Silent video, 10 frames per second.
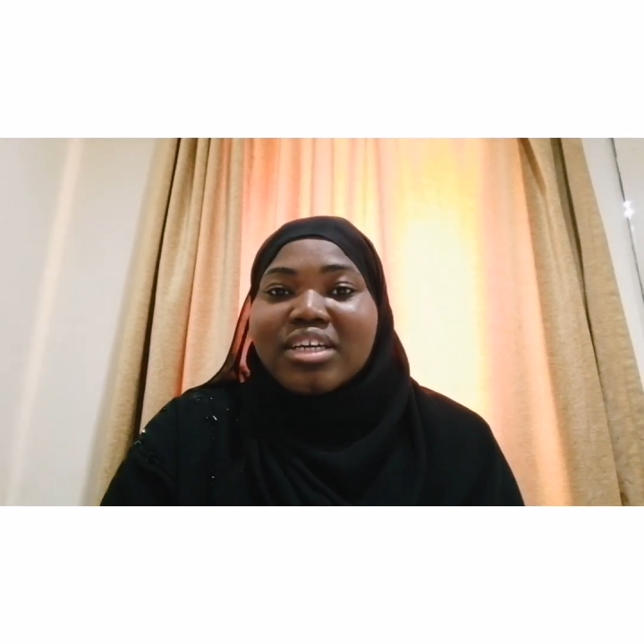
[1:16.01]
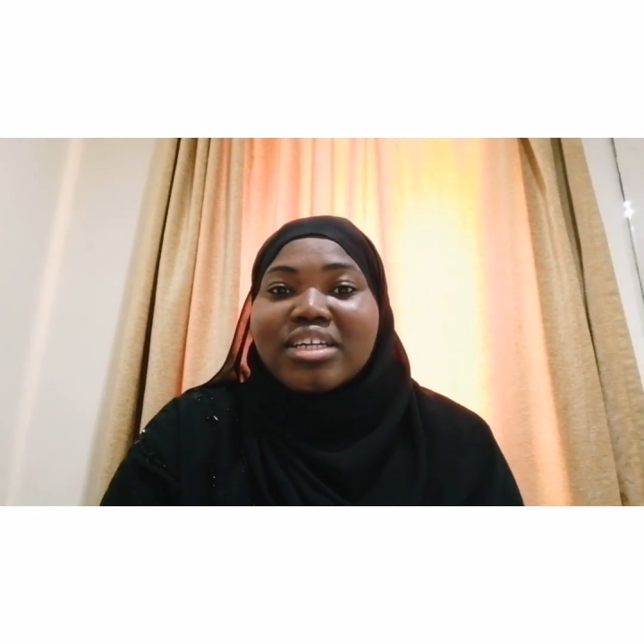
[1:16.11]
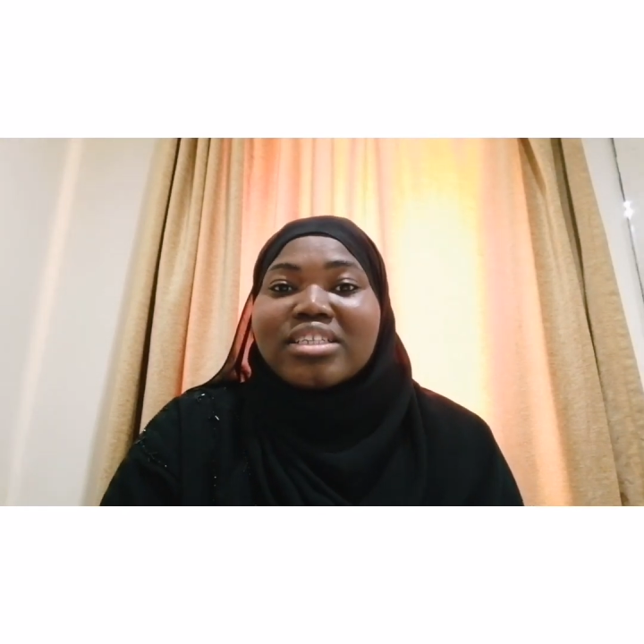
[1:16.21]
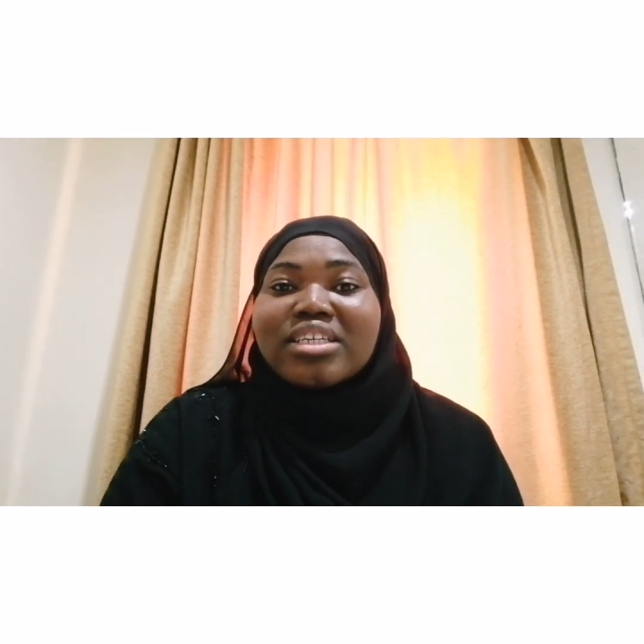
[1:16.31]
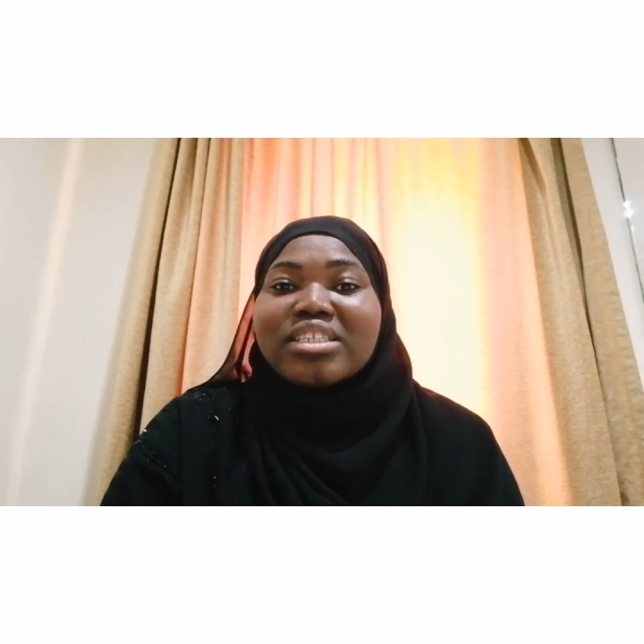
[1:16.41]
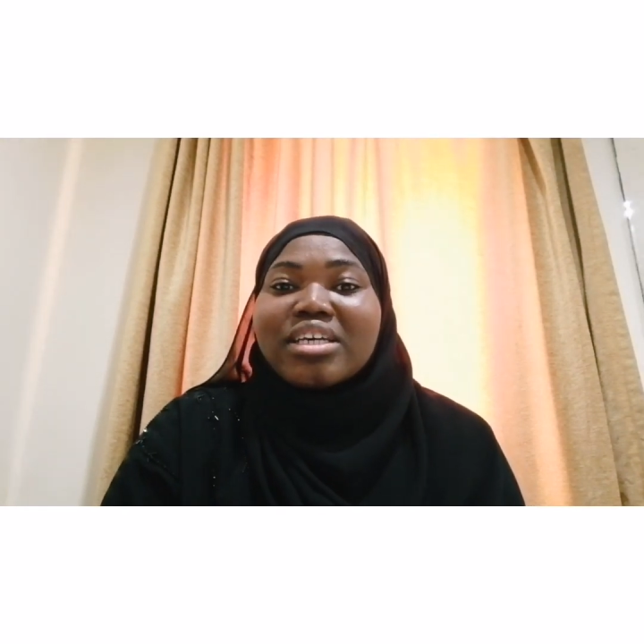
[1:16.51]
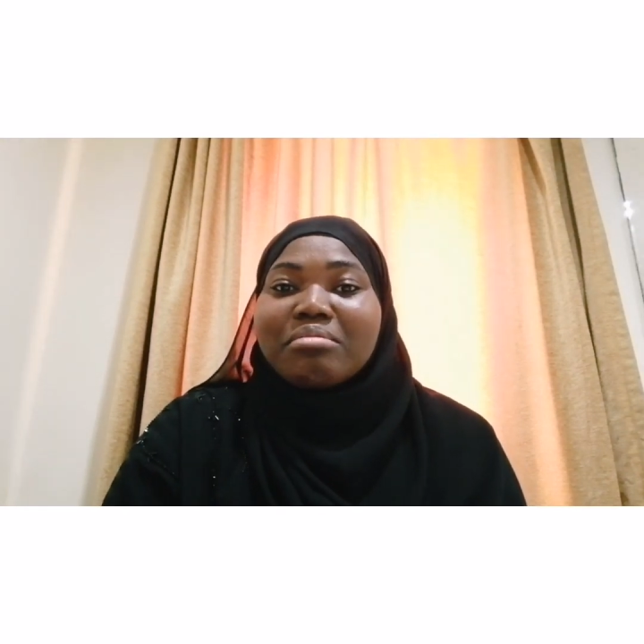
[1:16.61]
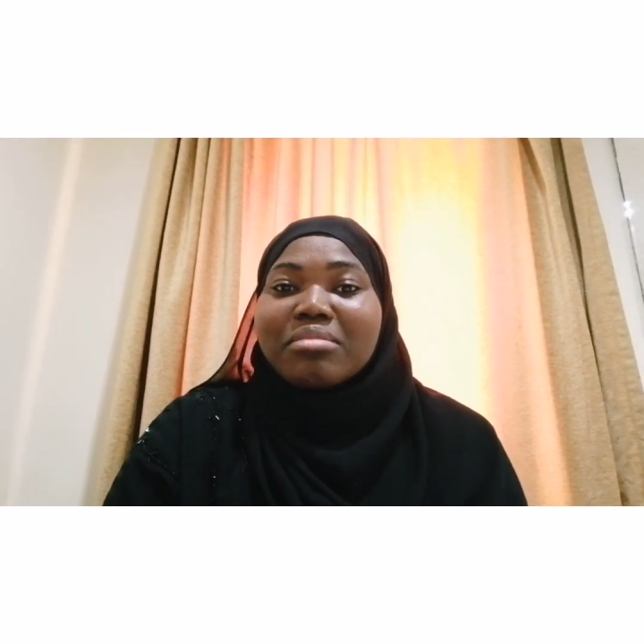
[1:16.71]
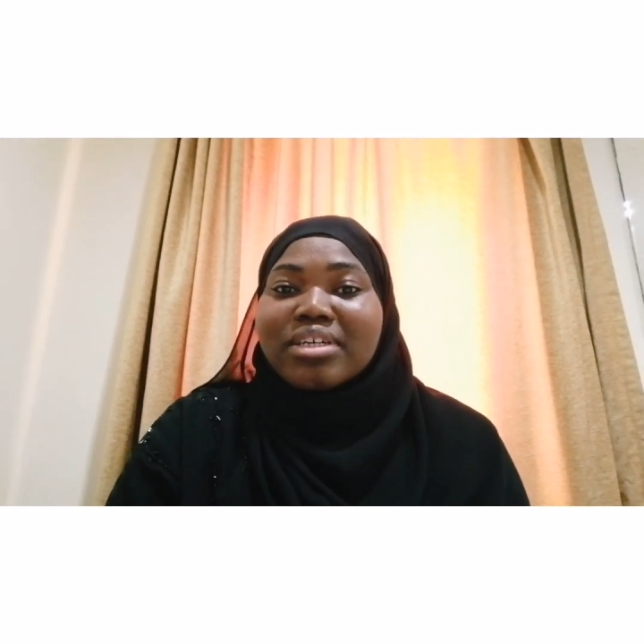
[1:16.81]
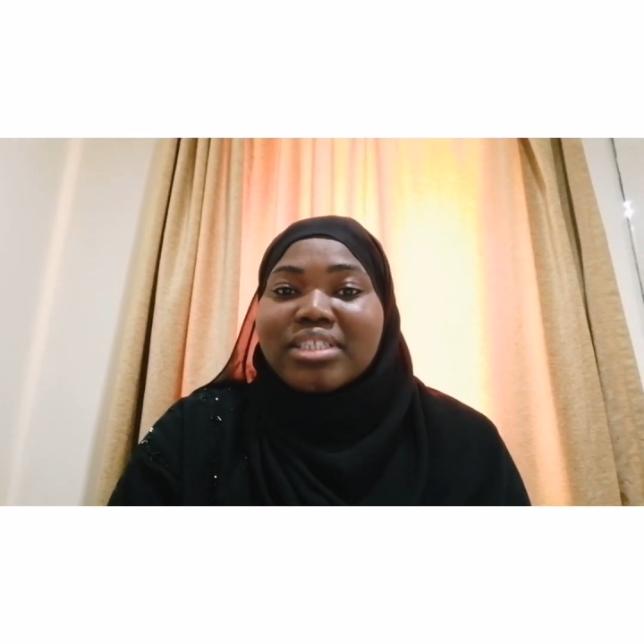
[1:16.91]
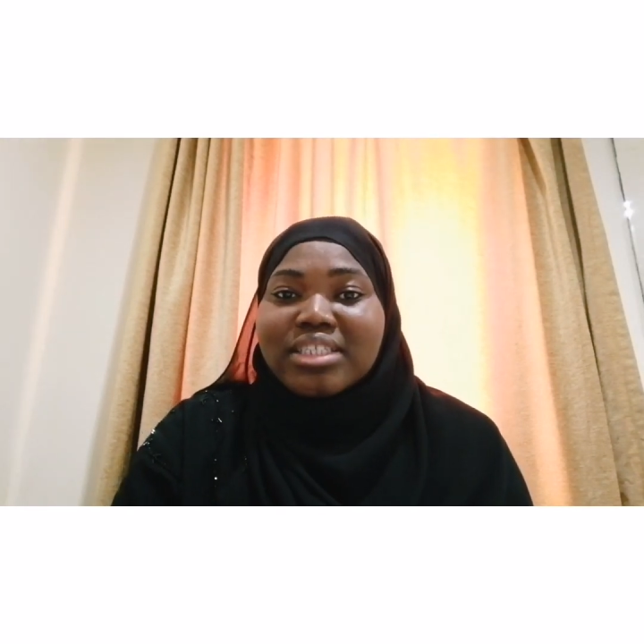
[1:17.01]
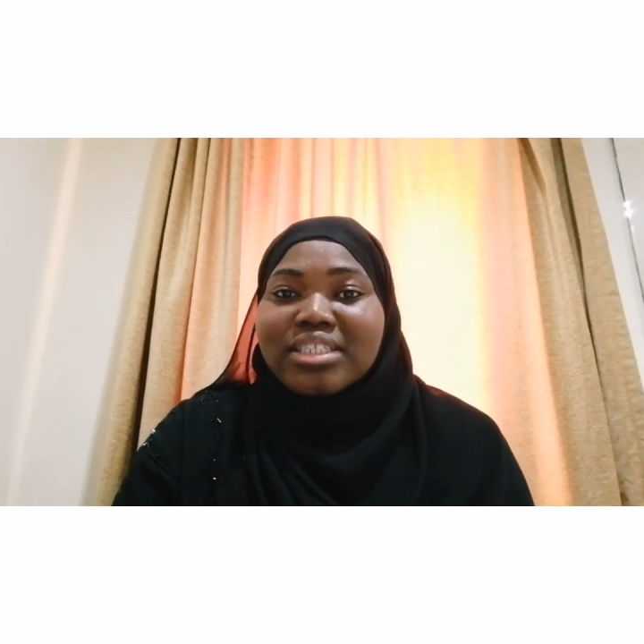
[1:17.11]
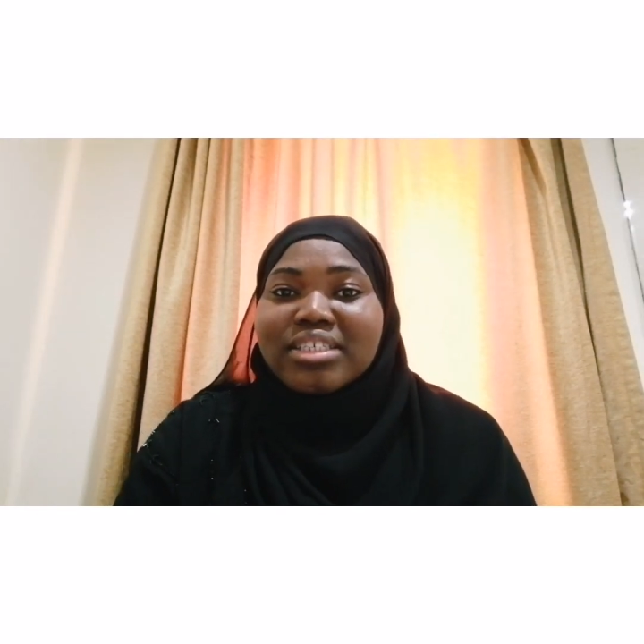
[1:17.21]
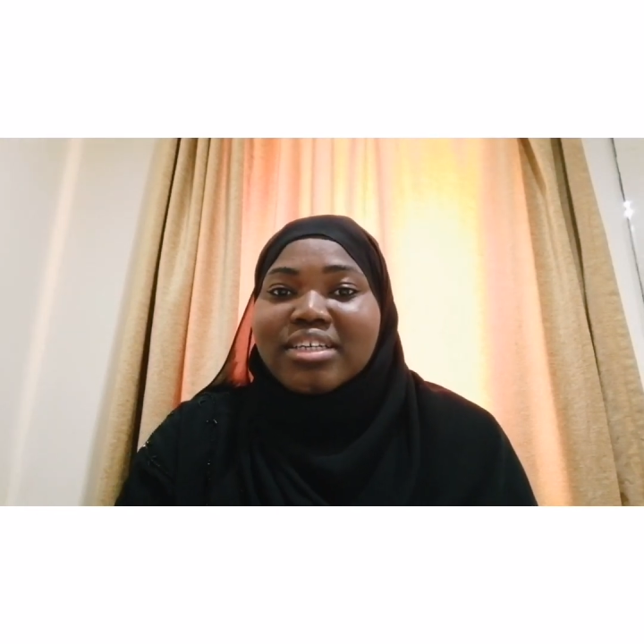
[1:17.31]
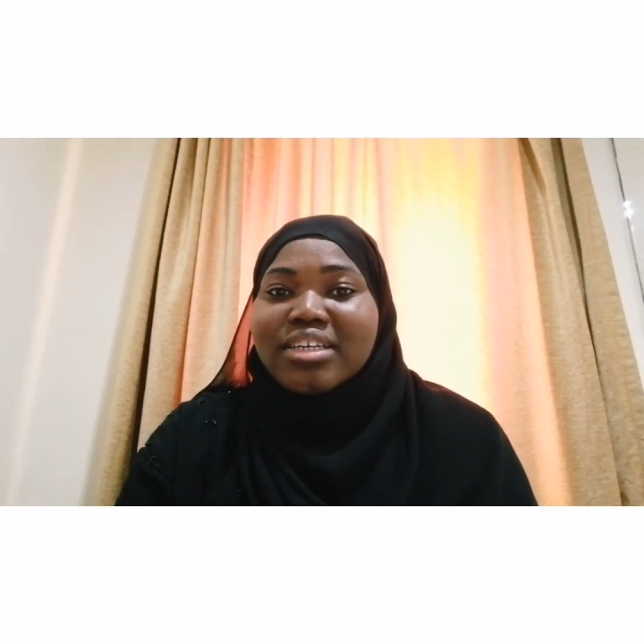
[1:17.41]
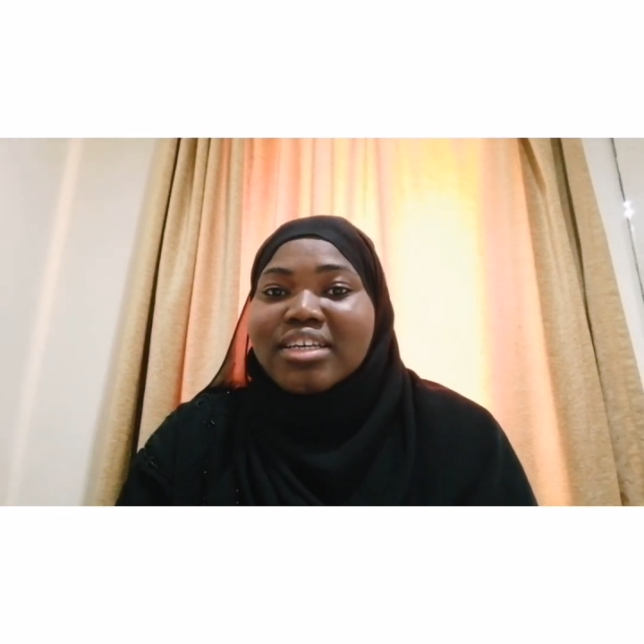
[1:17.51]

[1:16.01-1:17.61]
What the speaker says: Is it a must?